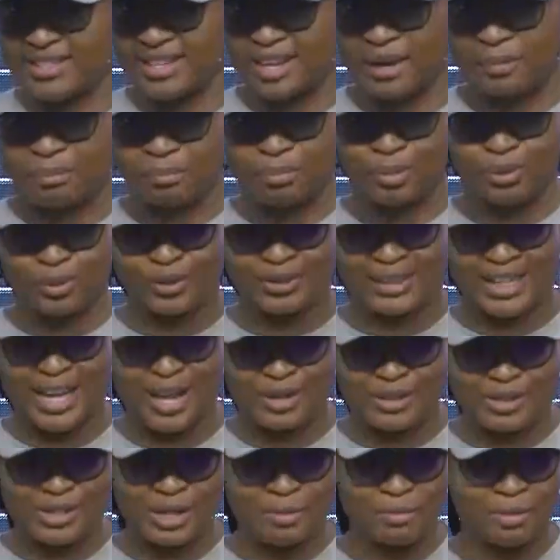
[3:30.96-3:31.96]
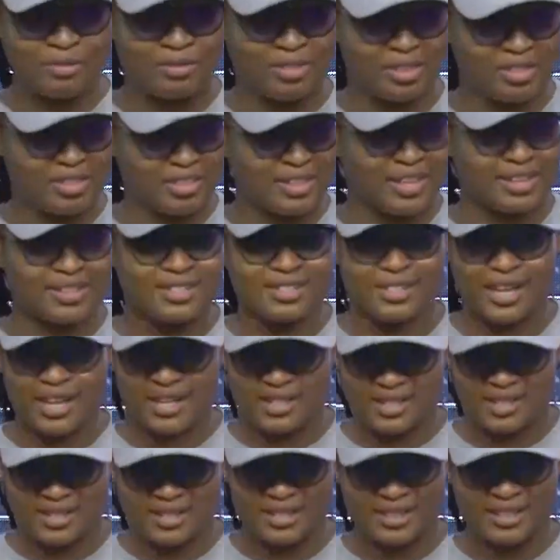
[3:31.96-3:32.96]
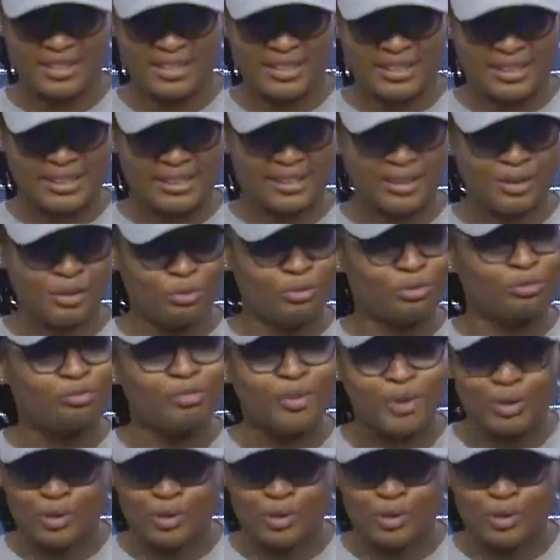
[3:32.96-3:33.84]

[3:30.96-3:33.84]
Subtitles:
and pull down some of the things that we've been